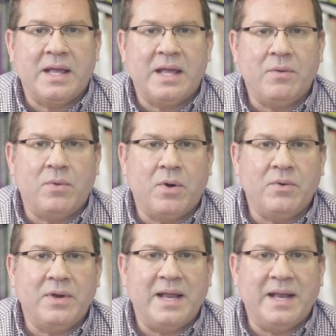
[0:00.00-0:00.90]
He
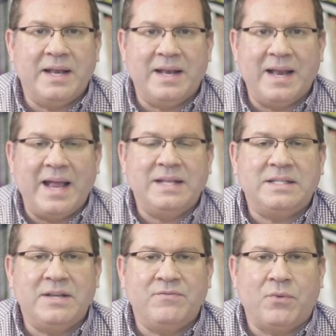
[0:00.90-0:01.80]
wrote in
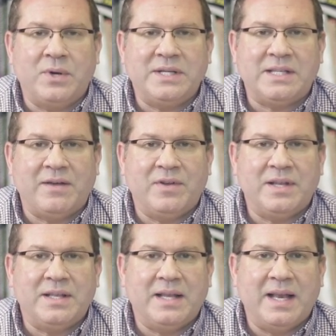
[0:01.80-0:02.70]

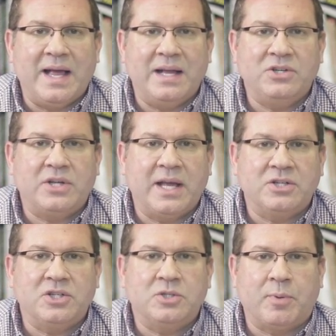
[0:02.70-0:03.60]
1847 that
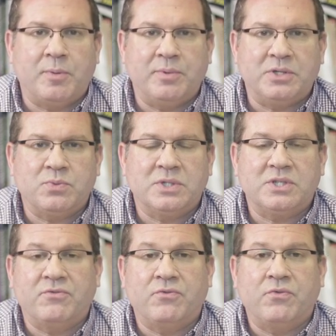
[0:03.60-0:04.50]
education's purpose was
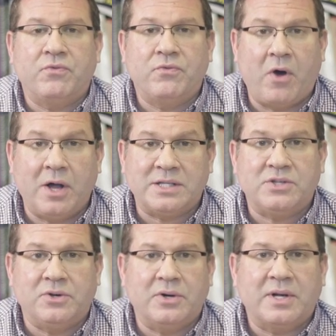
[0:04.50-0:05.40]
to
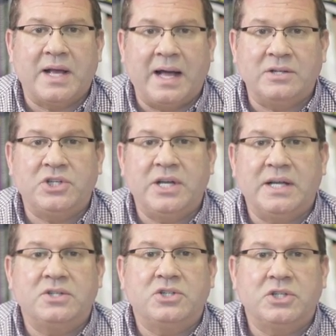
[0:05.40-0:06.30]
foster
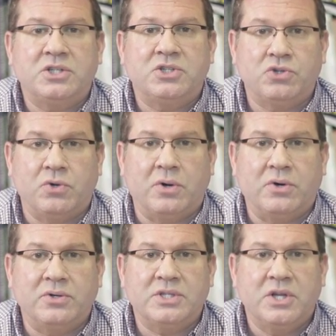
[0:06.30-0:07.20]
conscientious
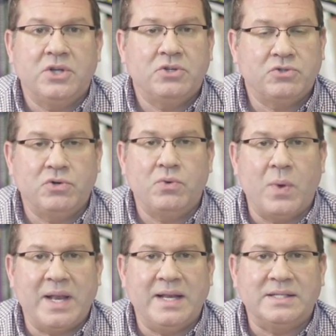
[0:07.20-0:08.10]
jurors, true
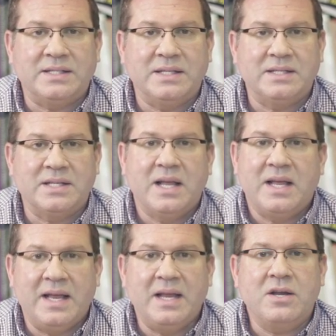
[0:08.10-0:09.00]
witnesses,
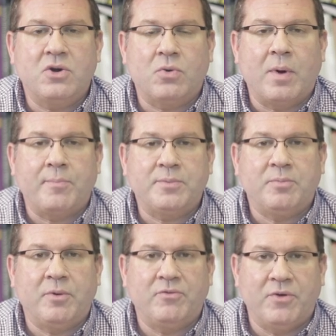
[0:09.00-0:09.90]

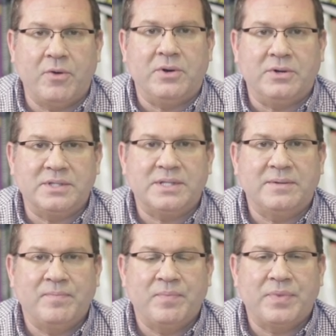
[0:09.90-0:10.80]
incorruptible voters.
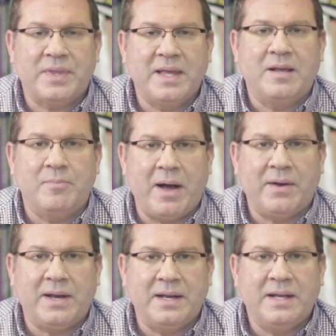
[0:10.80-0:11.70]
Think
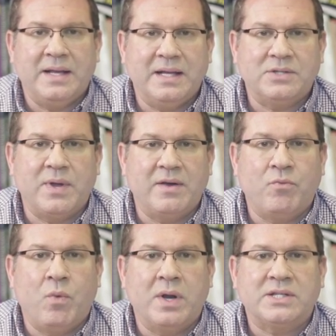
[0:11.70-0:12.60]
about it, as we
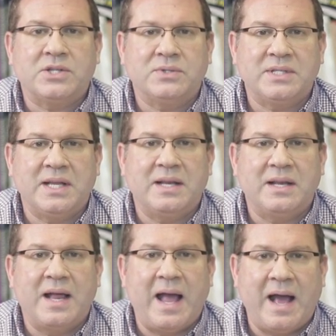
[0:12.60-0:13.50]
have one
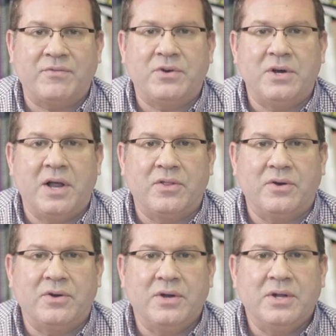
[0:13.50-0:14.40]
associate after
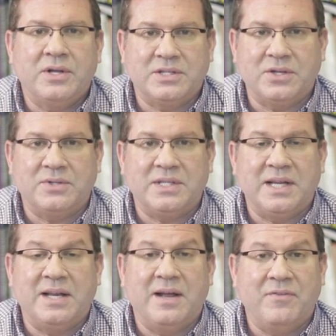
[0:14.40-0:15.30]
another
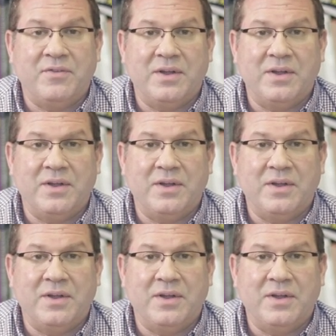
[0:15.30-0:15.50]
associate of